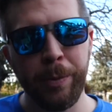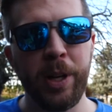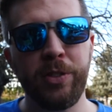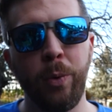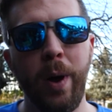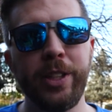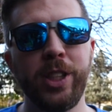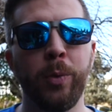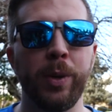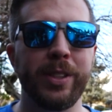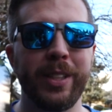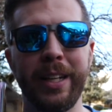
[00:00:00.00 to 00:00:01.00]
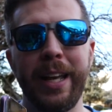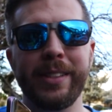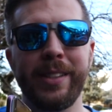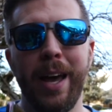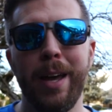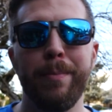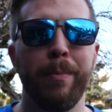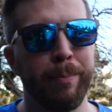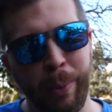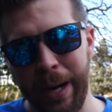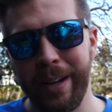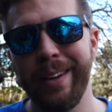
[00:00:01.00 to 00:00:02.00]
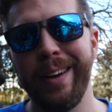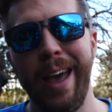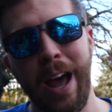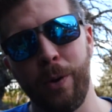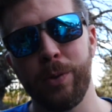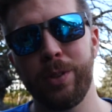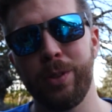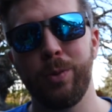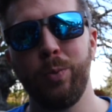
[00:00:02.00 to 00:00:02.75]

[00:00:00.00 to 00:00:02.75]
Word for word: so much for watching. We'll see you next time. Brandon out.